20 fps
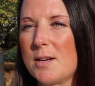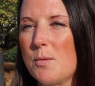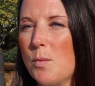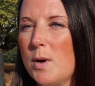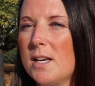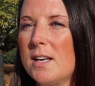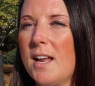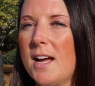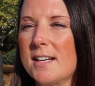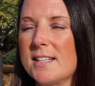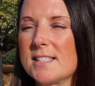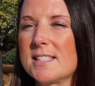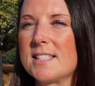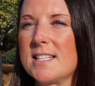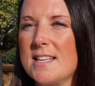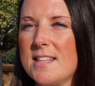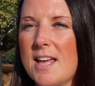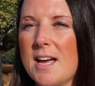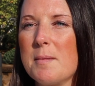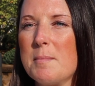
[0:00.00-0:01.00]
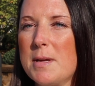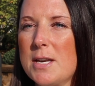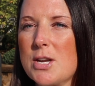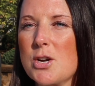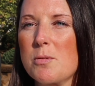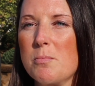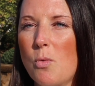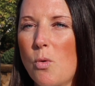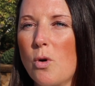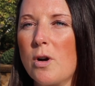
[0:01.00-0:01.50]
and we'd like to see that many
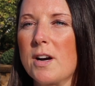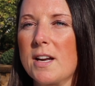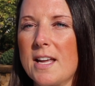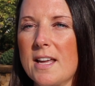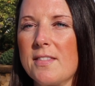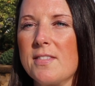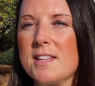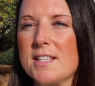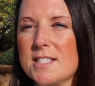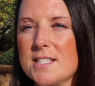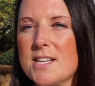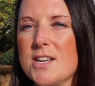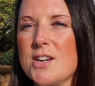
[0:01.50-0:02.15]
or more again this